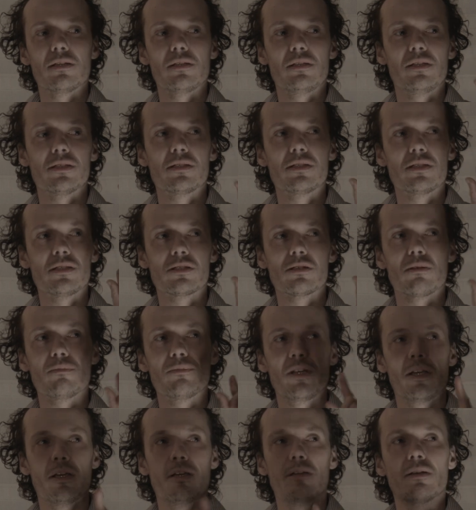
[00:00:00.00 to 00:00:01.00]
this is
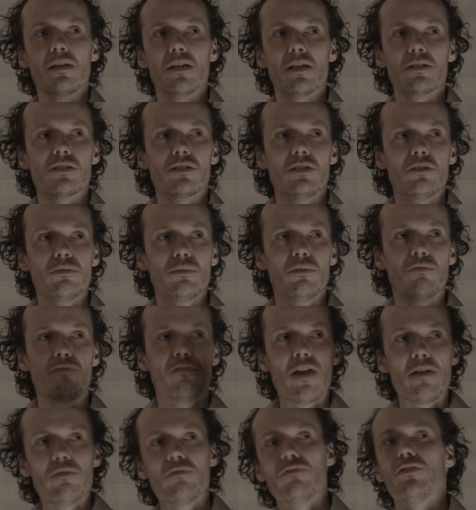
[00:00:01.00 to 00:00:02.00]
something that has to do with
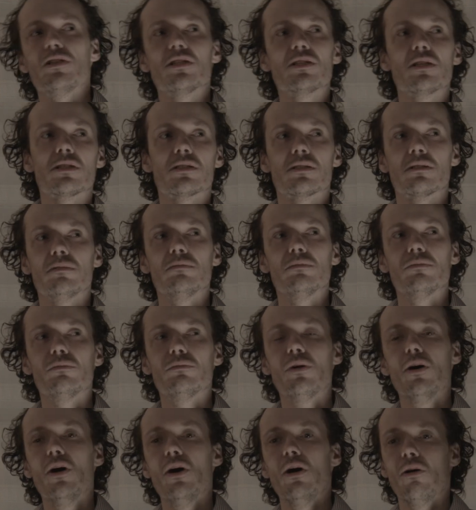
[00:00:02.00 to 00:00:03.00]

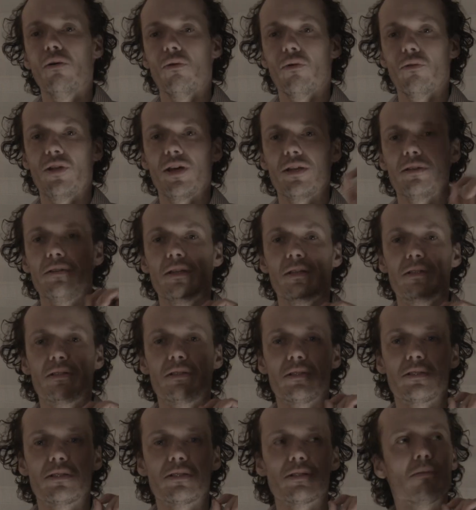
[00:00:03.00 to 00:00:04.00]
favoritism, or that
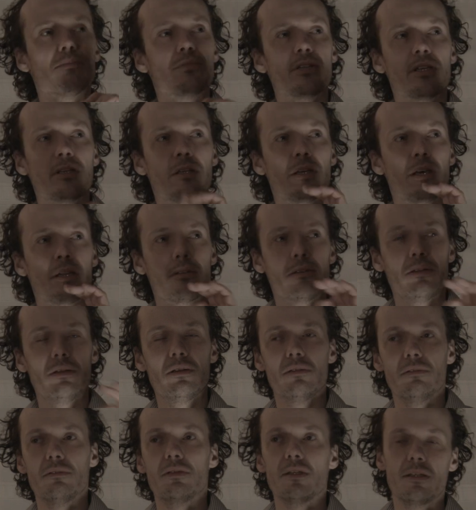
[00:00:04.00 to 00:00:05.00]
this is something that
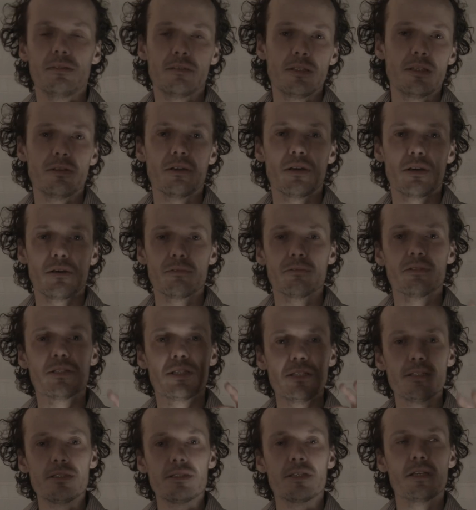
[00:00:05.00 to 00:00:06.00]
no,
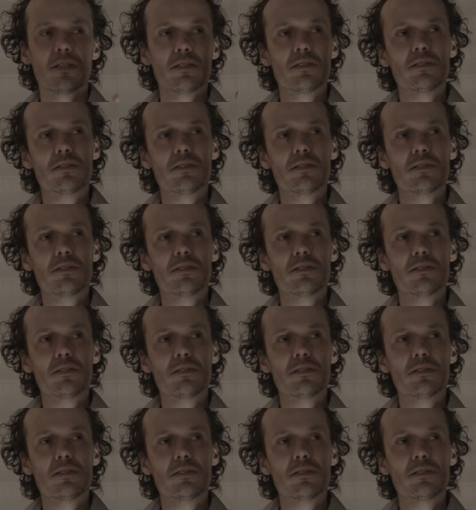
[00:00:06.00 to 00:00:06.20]
this